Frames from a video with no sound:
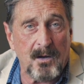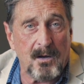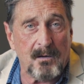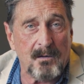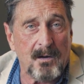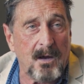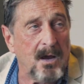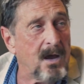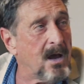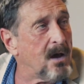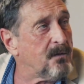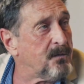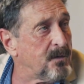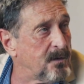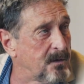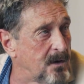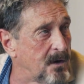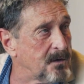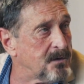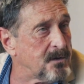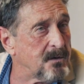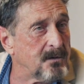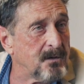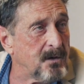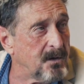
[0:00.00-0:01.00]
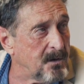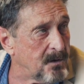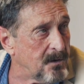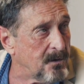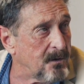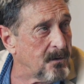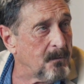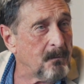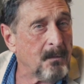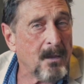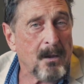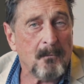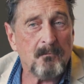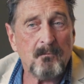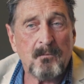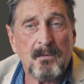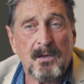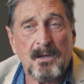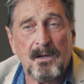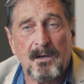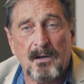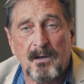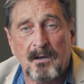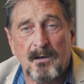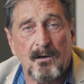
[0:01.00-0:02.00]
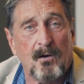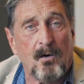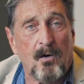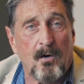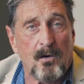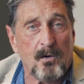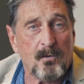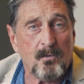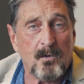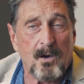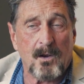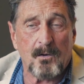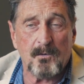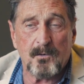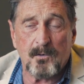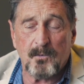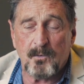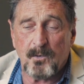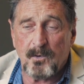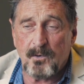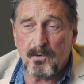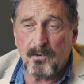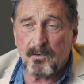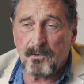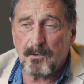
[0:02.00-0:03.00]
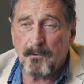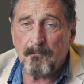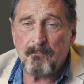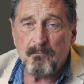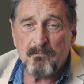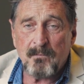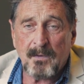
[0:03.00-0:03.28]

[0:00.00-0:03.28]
a half a dozen a year, all around the world.